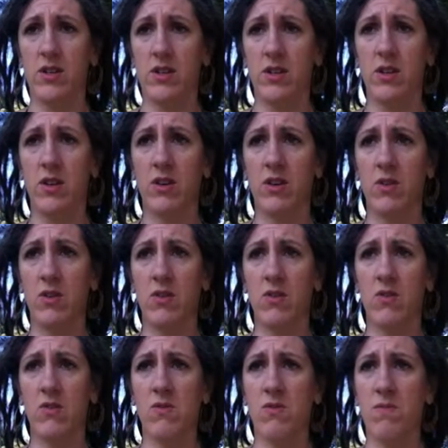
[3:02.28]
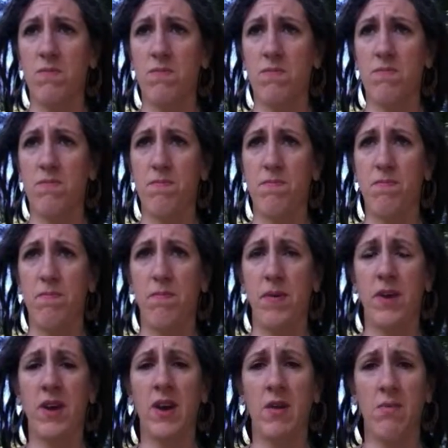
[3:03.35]
to
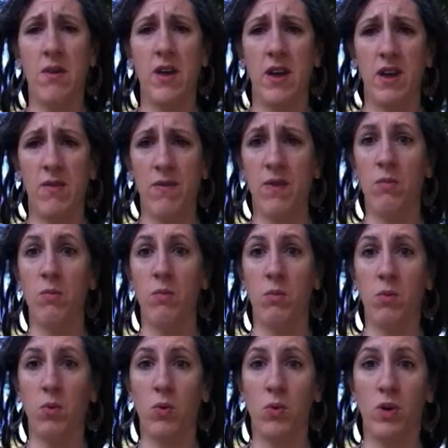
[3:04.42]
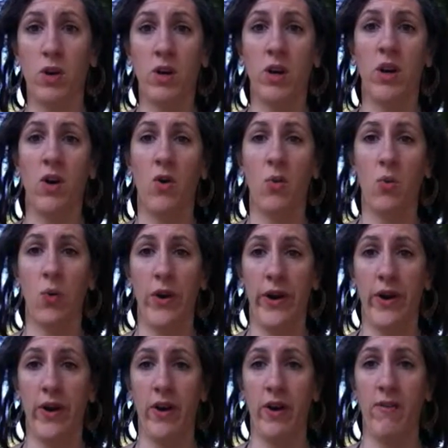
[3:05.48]
become even more
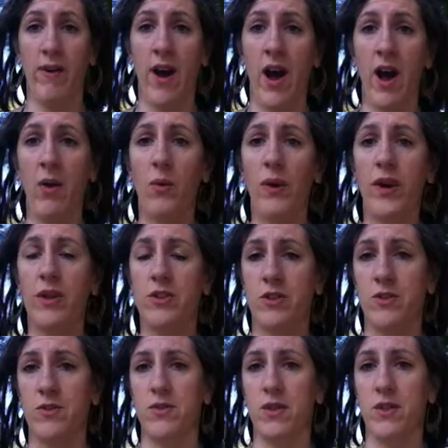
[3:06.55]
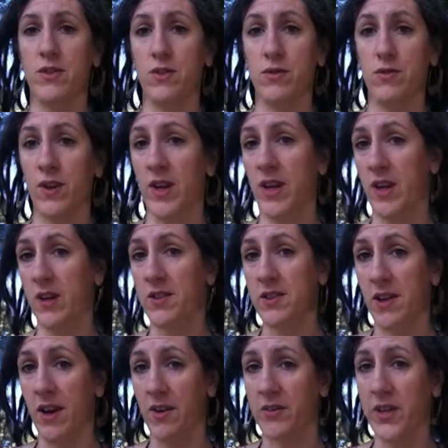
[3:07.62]
aware of how we are choosing to feed
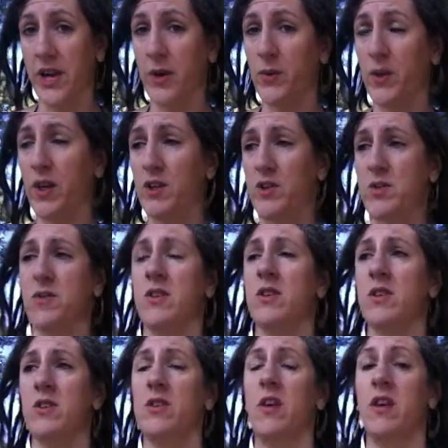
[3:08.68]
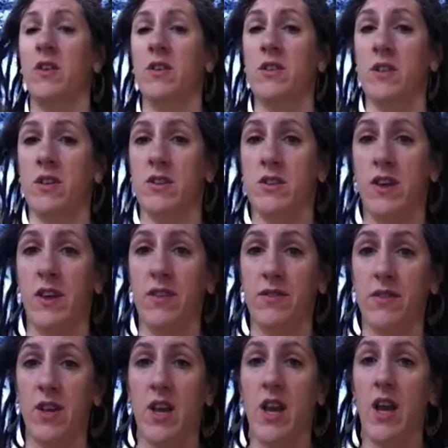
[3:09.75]
ourselves, how we are choosing to nourish
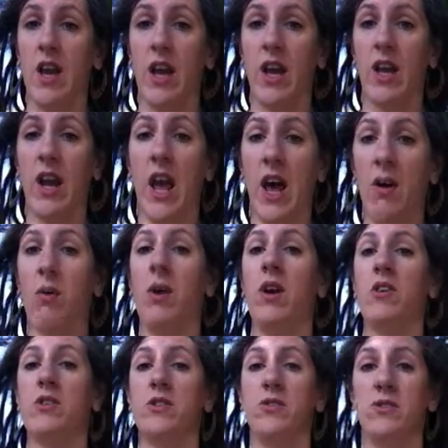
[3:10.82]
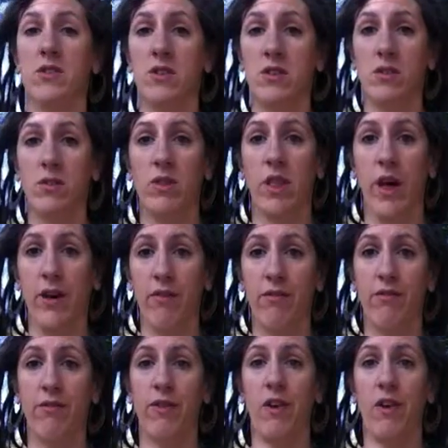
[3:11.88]
ourselves, and how we are choosing to love